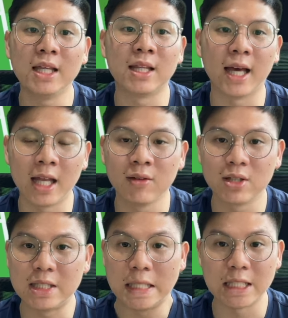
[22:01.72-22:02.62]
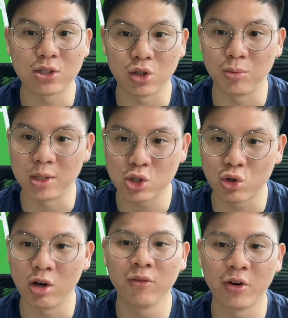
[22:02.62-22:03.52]
the end of the season is going to be
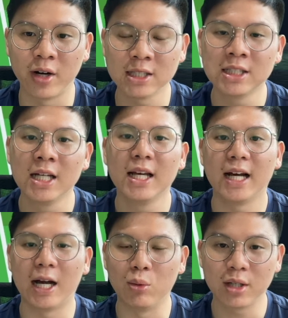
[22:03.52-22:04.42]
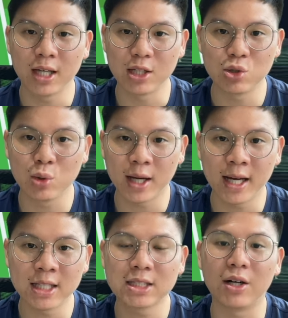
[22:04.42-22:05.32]
strong for us. I will catch you
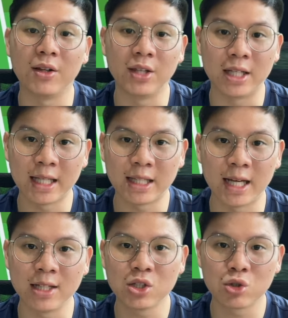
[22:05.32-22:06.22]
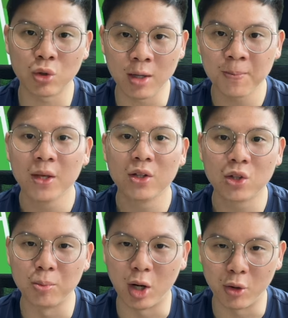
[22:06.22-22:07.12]
guys on the deadline stream
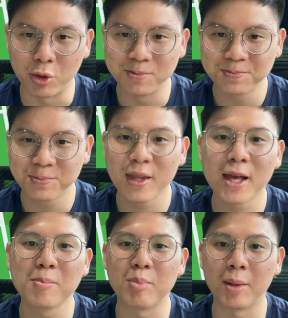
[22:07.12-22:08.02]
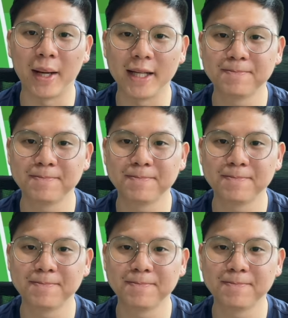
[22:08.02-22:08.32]
tomorrow. Bye-bye.